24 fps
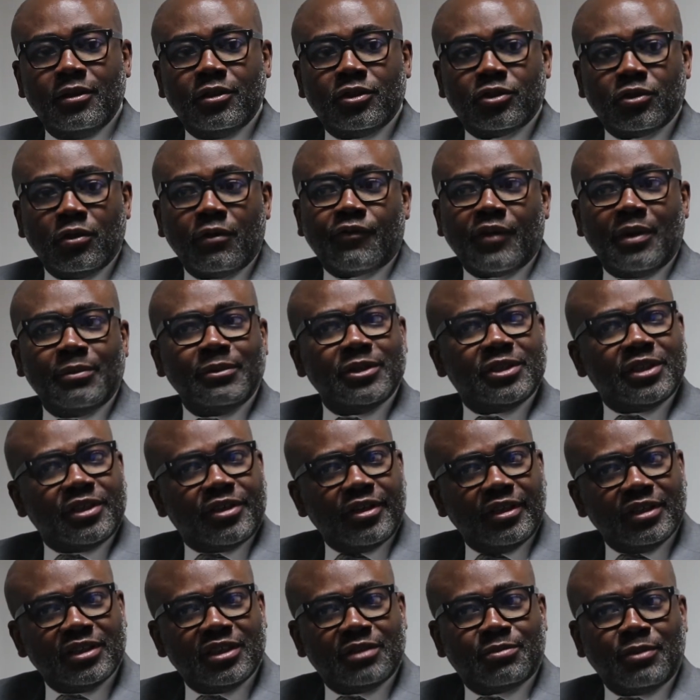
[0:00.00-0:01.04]
So from a
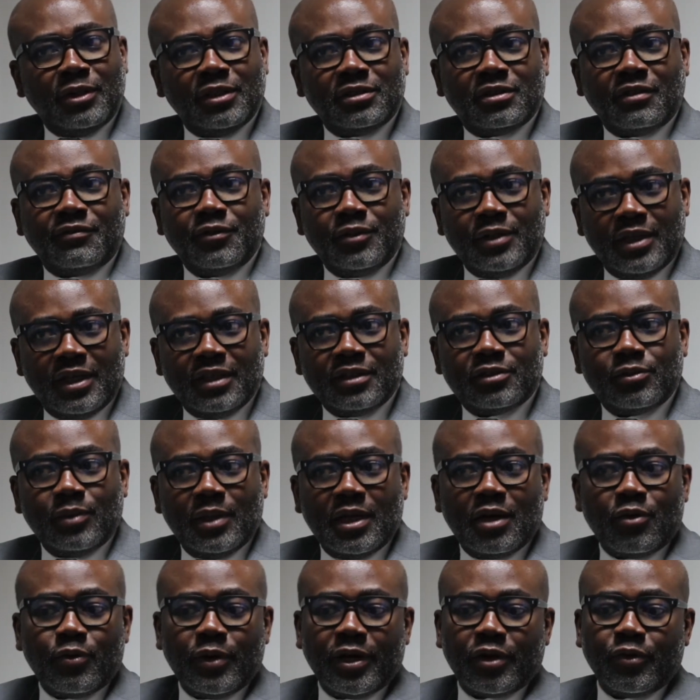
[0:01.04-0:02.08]
securities point of view, yes,
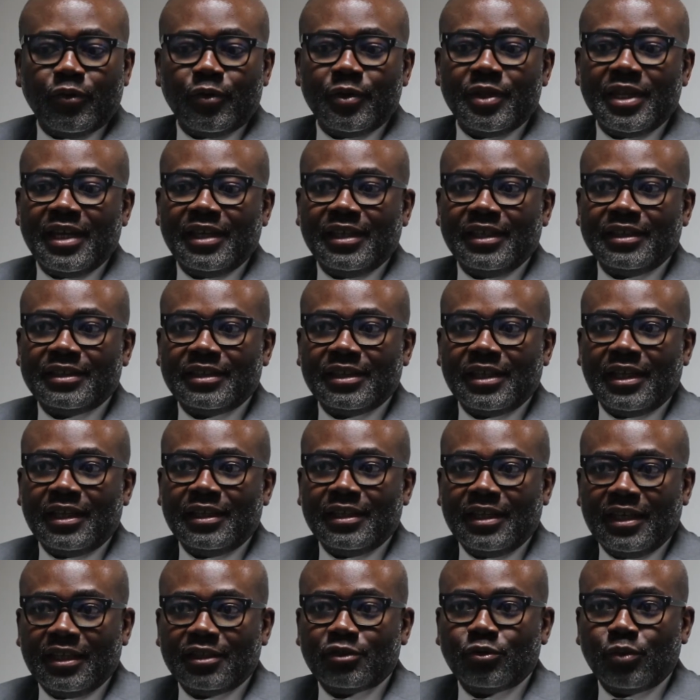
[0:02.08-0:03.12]
we are working with the NSE,
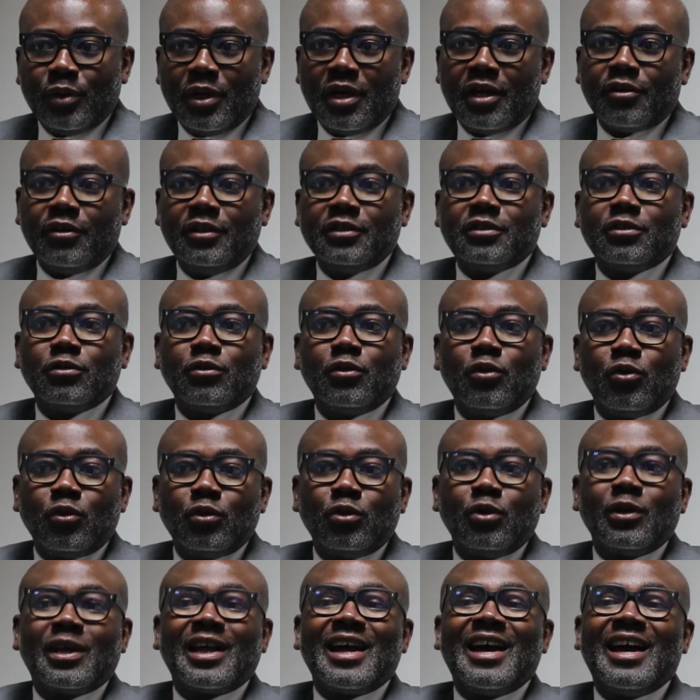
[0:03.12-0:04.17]
and yes, we are going to
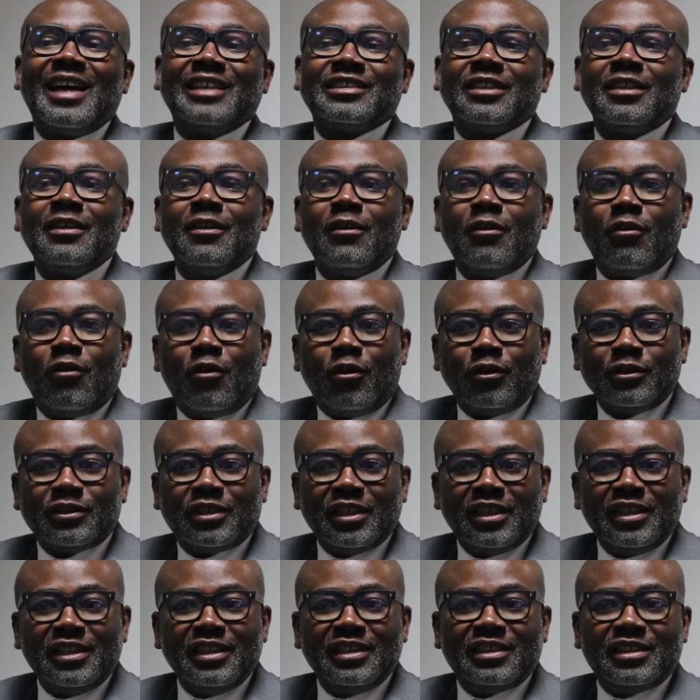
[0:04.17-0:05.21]
look at
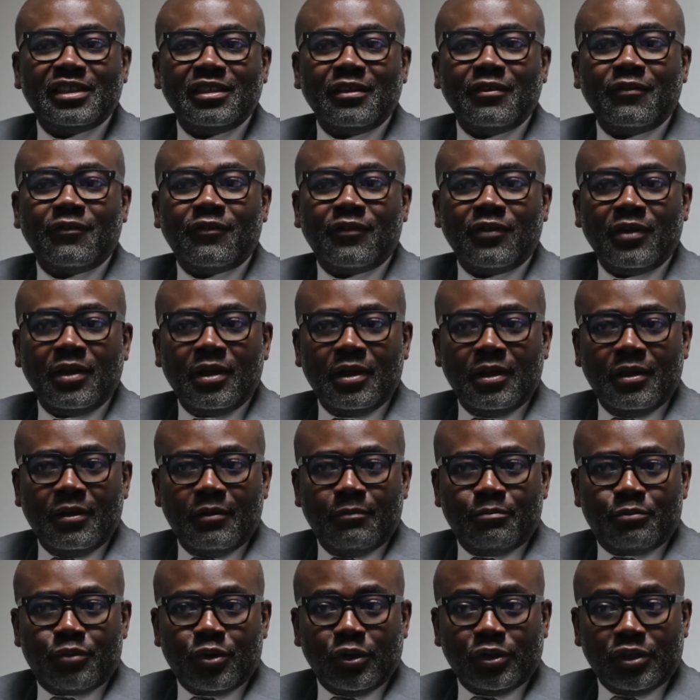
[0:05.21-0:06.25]
alternative
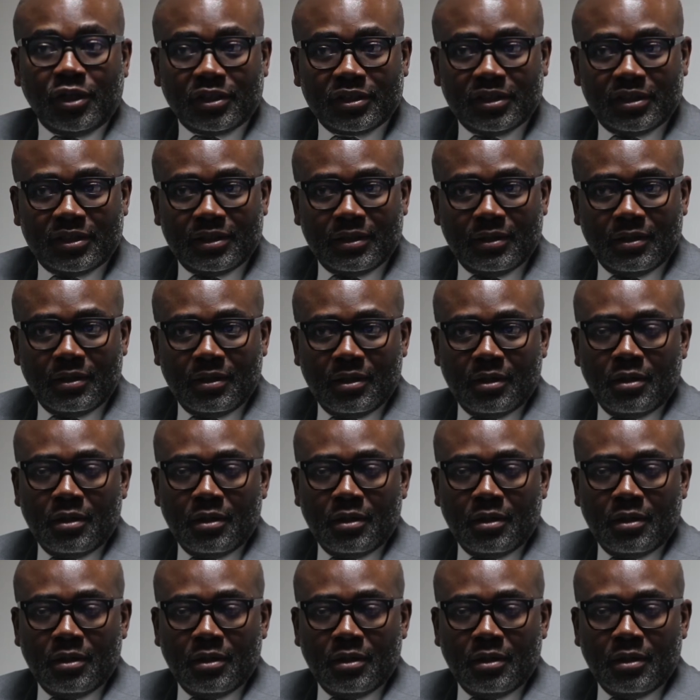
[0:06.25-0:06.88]
products.